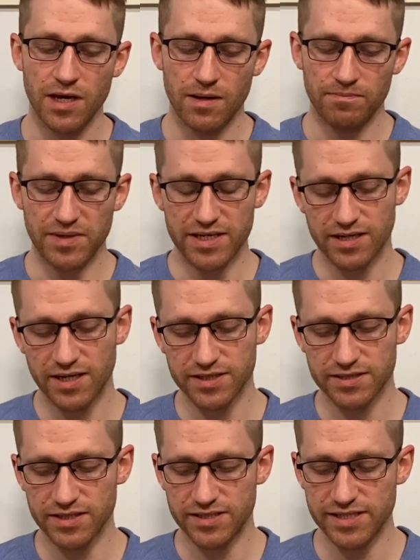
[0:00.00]

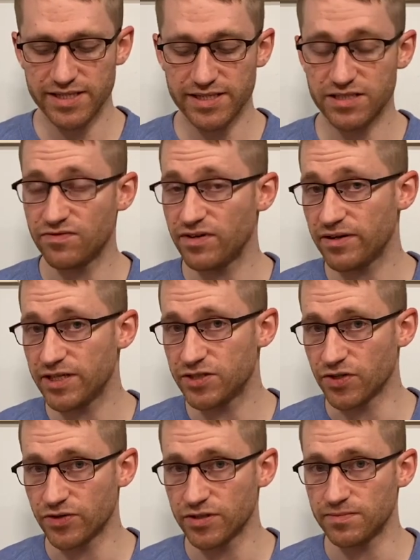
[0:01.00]
because the tea is very
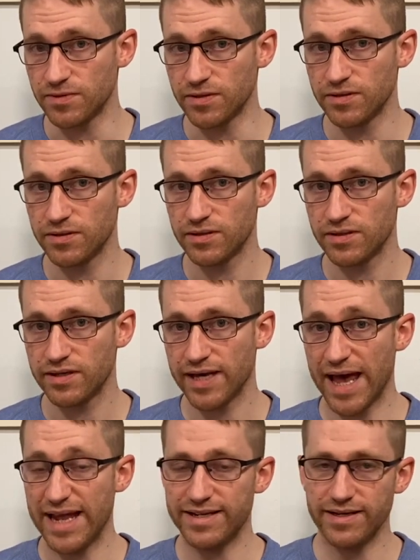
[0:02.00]
durable
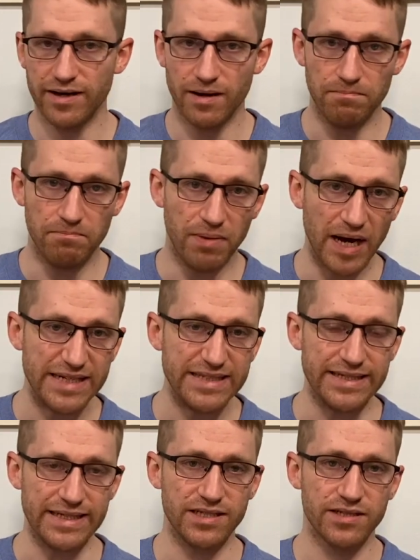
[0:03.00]
and
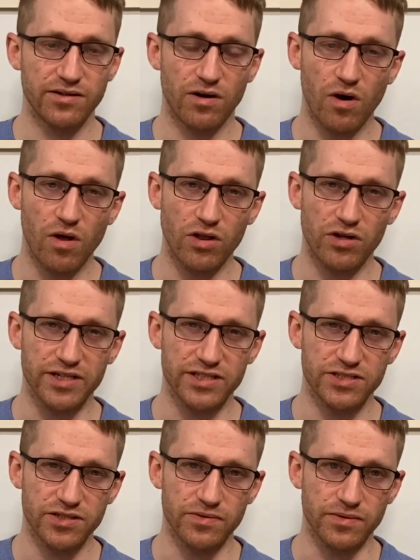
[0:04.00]
abundant all on its
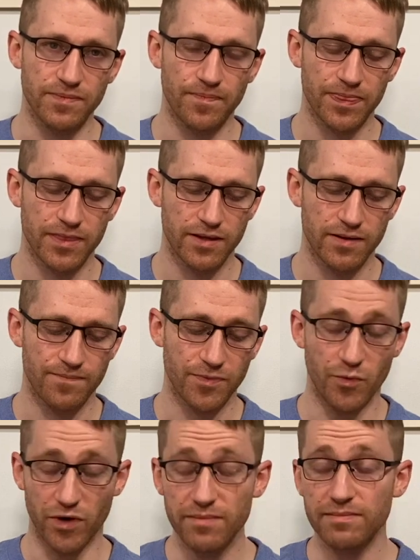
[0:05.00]
own.
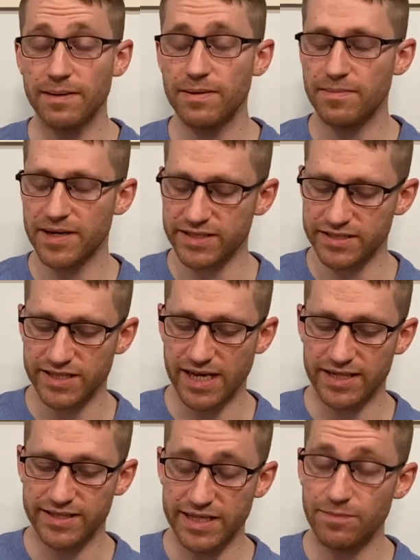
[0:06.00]
One, maybe because of
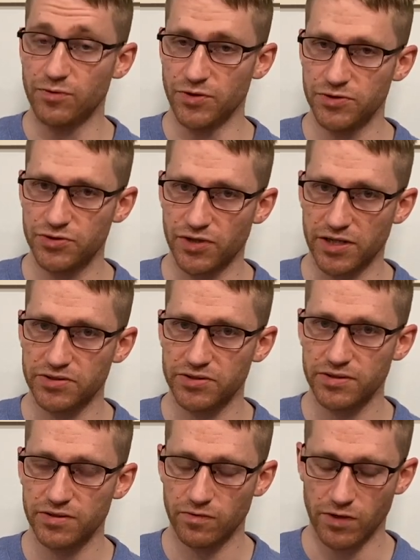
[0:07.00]
that deep root structure,
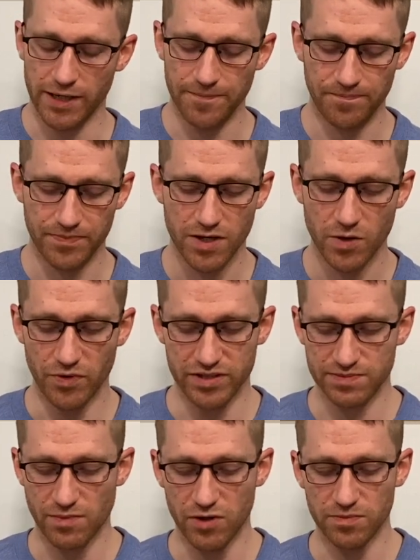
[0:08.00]
right? Where
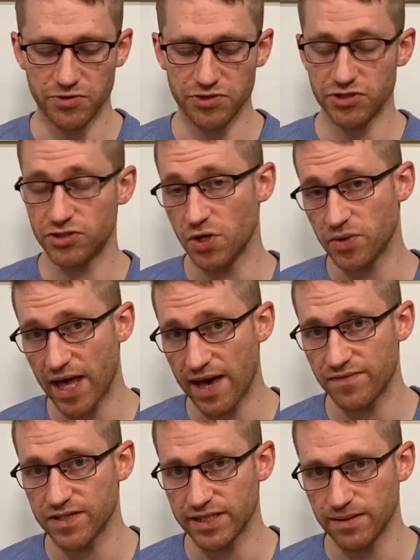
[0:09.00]
smaller bushes don't have
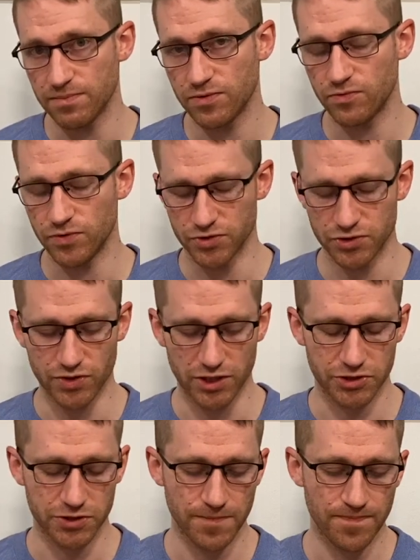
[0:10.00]
a deep root
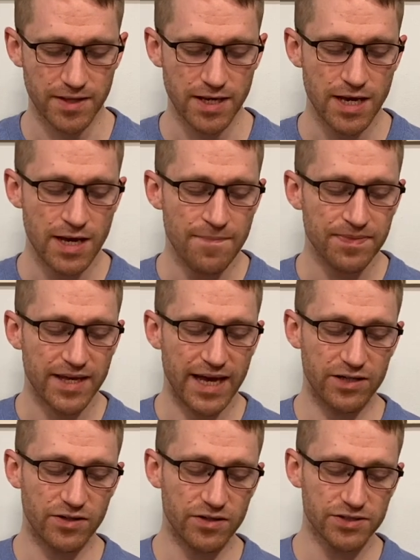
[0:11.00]
structure.
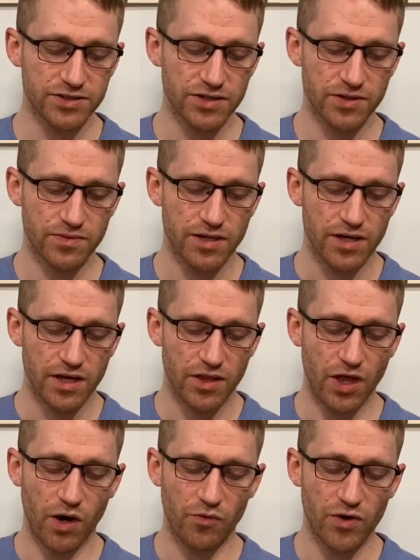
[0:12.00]
And also,
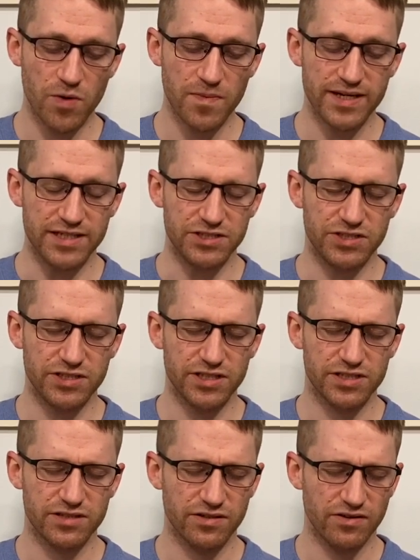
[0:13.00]
the aroma is
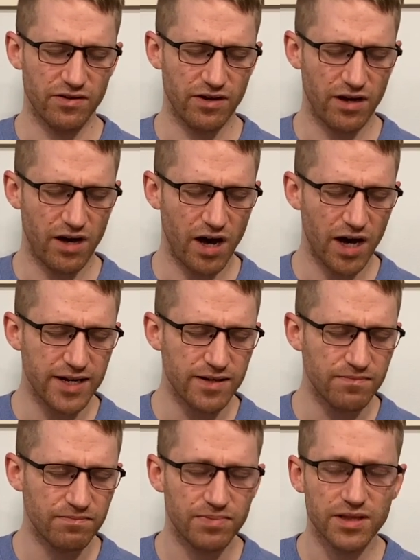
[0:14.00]
just
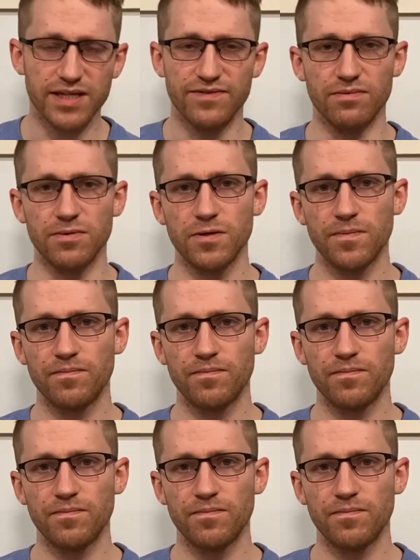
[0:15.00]
unbelievable.